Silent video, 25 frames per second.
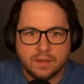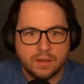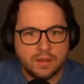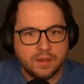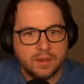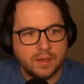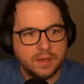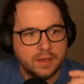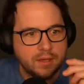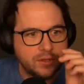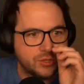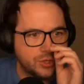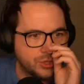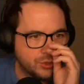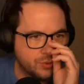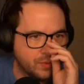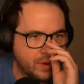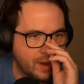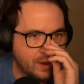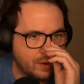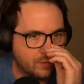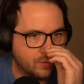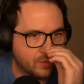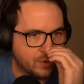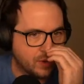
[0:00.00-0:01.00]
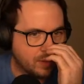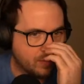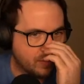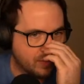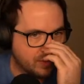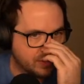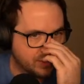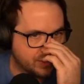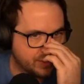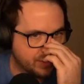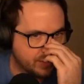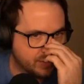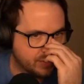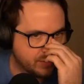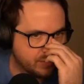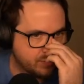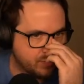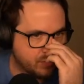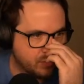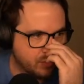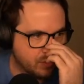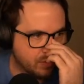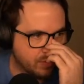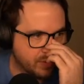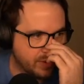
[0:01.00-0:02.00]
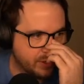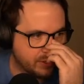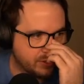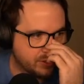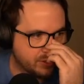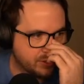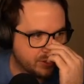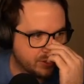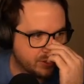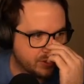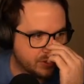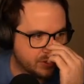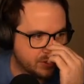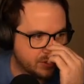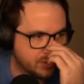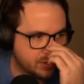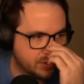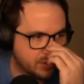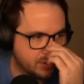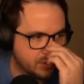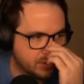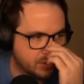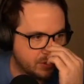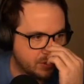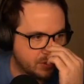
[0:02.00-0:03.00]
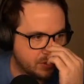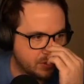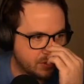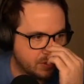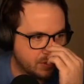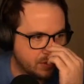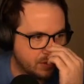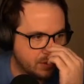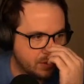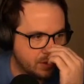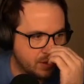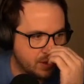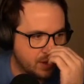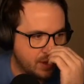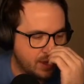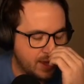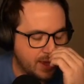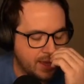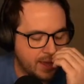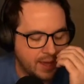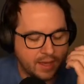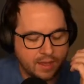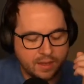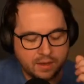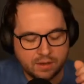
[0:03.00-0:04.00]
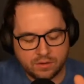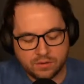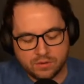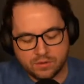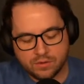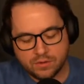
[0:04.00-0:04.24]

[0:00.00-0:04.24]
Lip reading: Each route will come with a series of port ranges, and